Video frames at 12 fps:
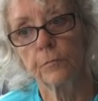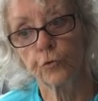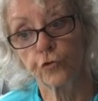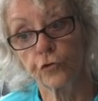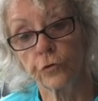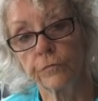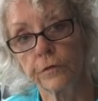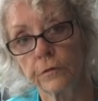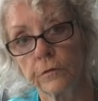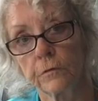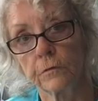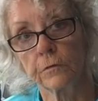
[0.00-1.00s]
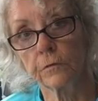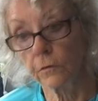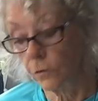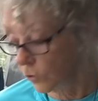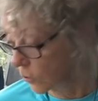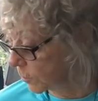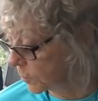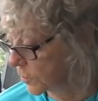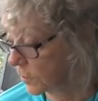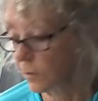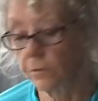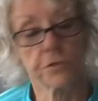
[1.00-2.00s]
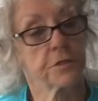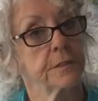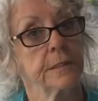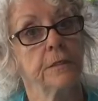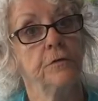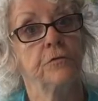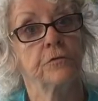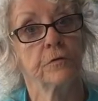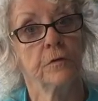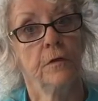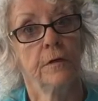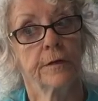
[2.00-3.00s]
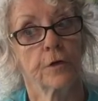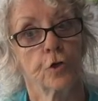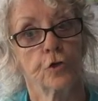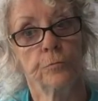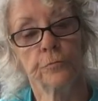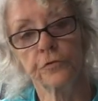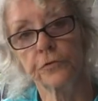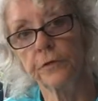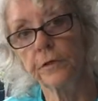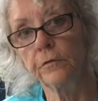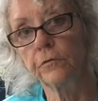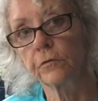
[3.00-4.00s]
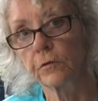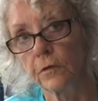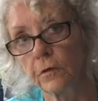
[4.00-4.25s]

preserving the herbs and the seeds, heirloom seeds,